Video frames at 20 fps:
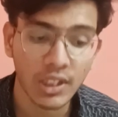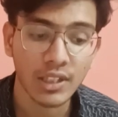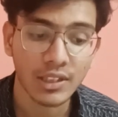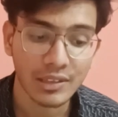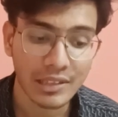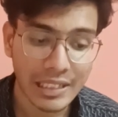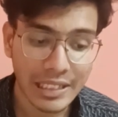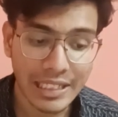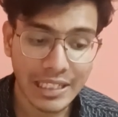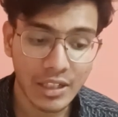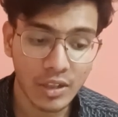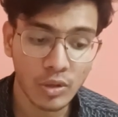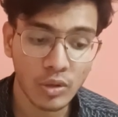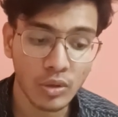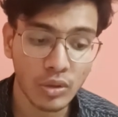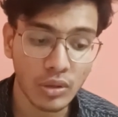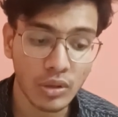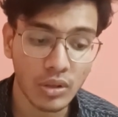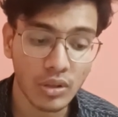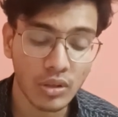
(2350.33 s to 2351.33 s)
3
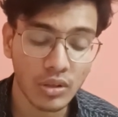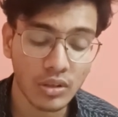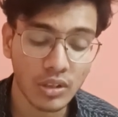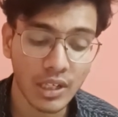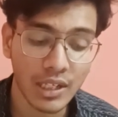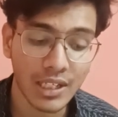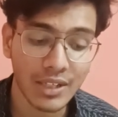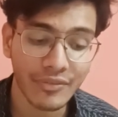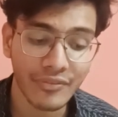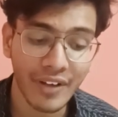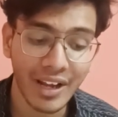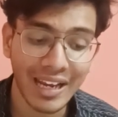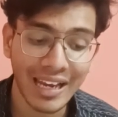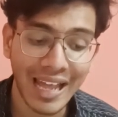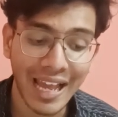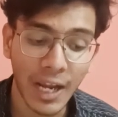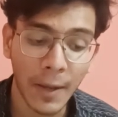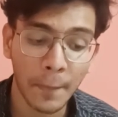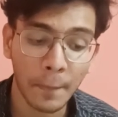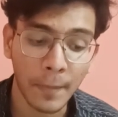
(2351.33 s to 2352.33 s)
crore 35
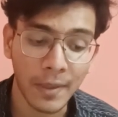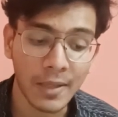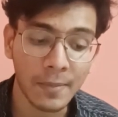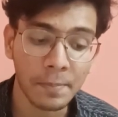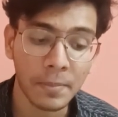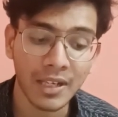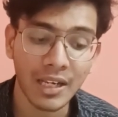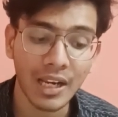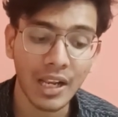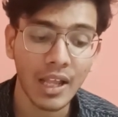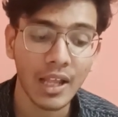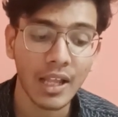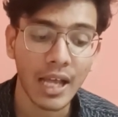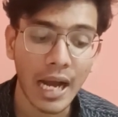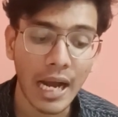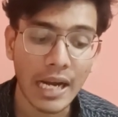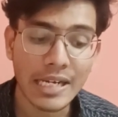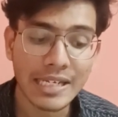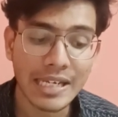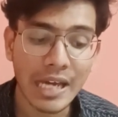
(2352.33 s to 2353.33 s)
lakh people
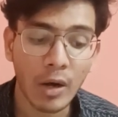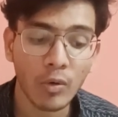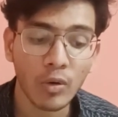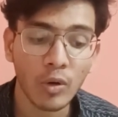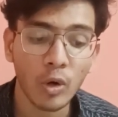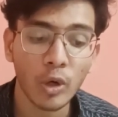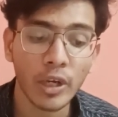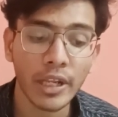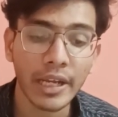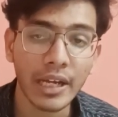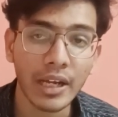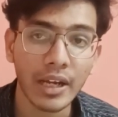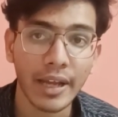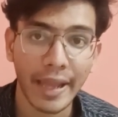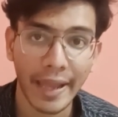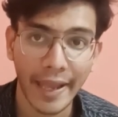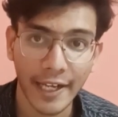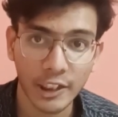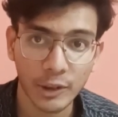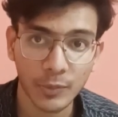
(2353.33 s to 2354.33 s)
are downloading
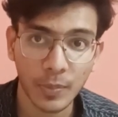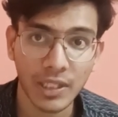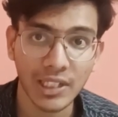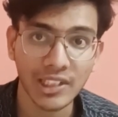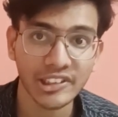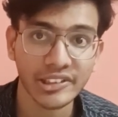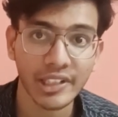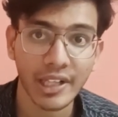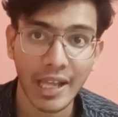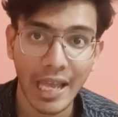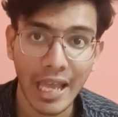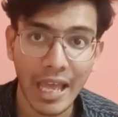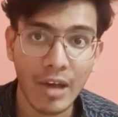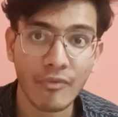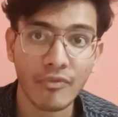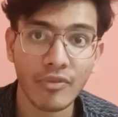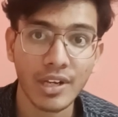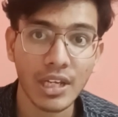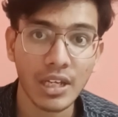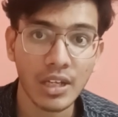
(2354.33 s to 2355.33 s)
Express
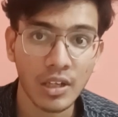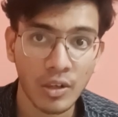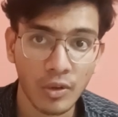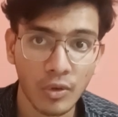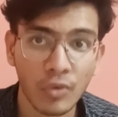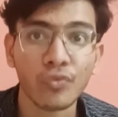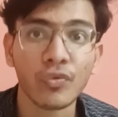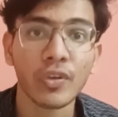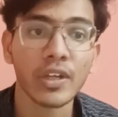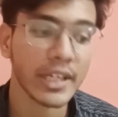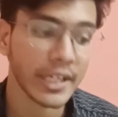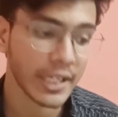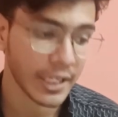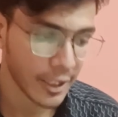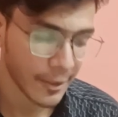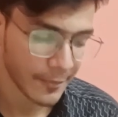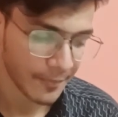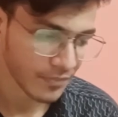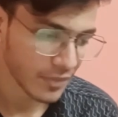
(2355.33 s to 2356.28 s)
every week.